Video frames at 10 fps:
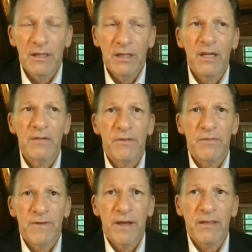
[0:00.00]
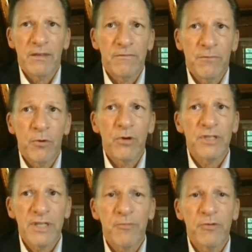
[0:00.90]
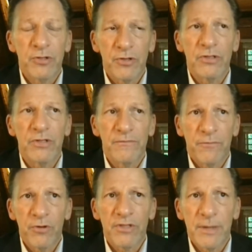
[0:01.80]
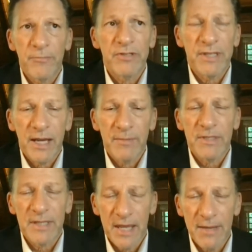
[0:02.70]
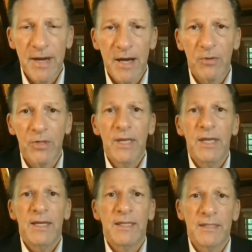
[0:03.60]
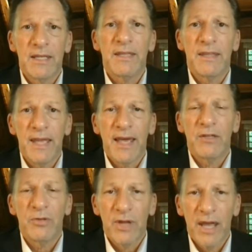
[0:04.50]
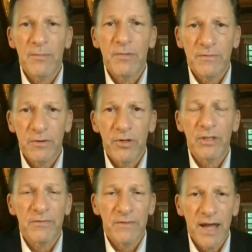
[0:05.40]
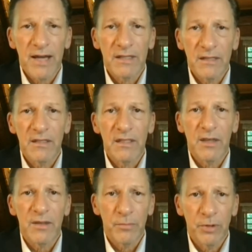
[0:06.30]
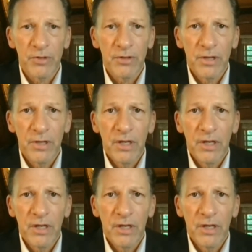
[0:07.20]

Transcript: in light of the fact that 4 separate jurors at 4 separate times came out and said that they had a unanimous verdict of not guilty on the murder,